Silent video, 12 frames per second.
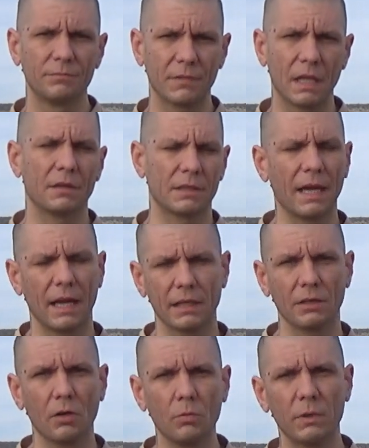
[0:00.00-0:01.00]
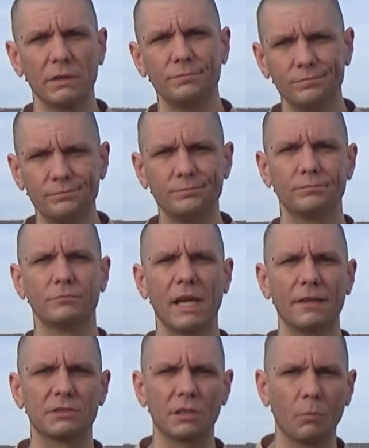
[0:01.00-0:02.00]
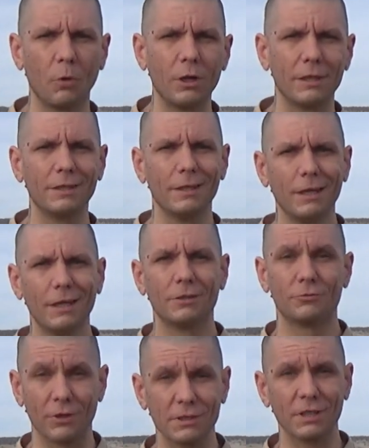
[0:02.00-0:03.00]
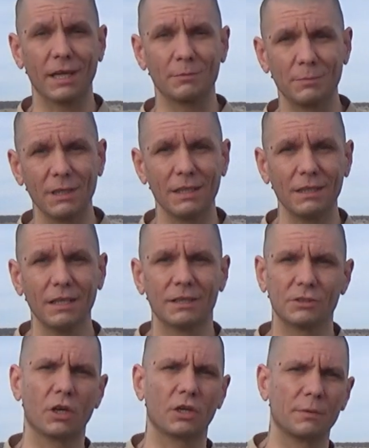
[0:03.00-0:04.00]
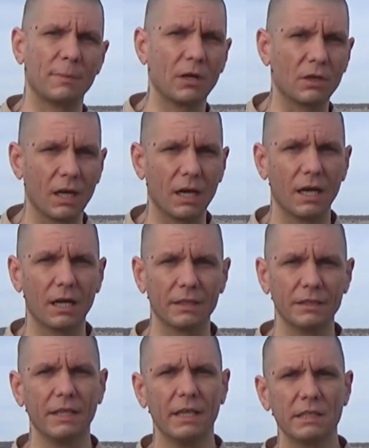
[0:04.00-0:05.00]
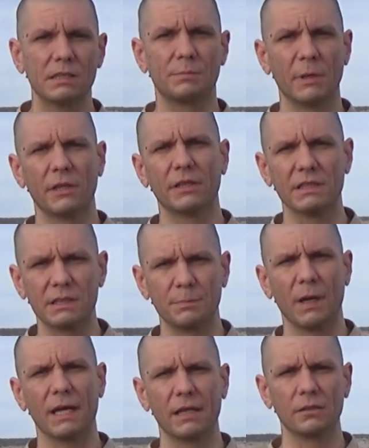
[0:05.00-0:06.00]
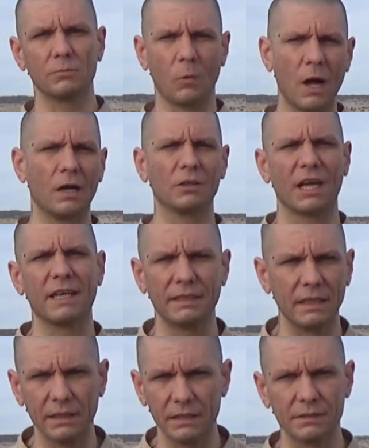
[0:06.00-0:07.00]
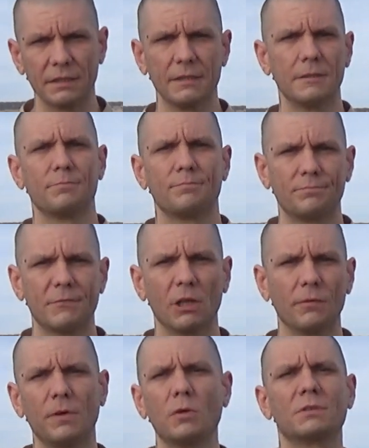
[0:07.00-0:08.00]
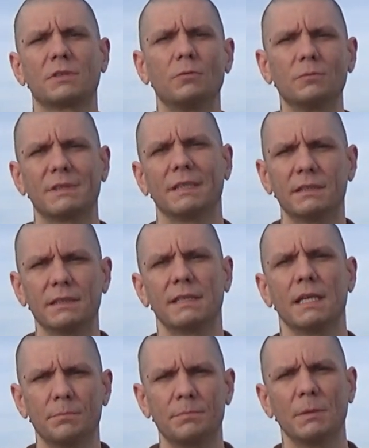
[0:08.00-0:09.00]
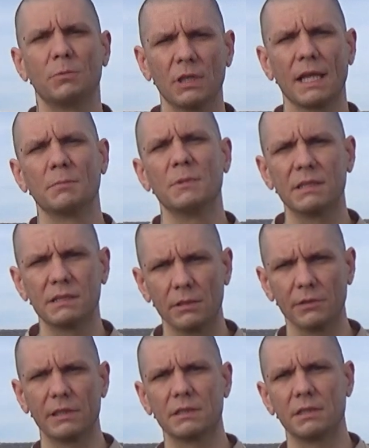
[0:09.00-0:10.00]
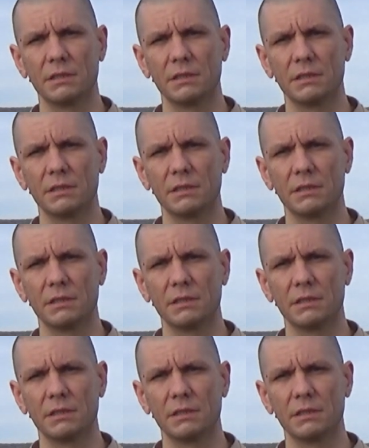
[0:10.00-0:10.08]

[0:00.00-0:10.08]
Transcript: Now, yeah, I know when we have someone dressed like me talking about God and Spirit-inspired wild ideas, folks don't tend to take people like me serious.